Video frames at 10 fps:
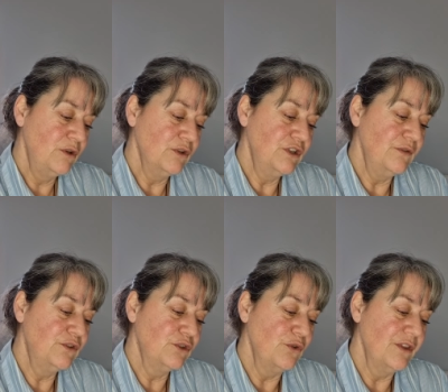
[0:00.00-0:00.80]
because
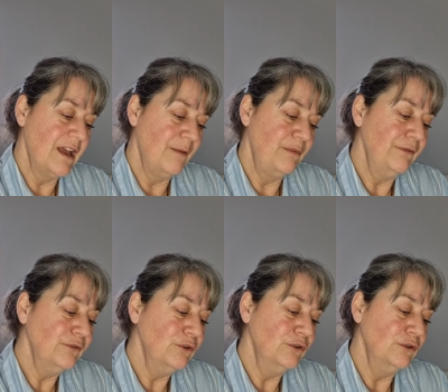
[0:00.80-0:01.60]
you've done that
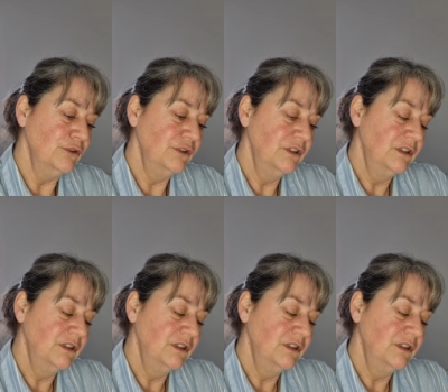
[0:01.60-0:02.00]
before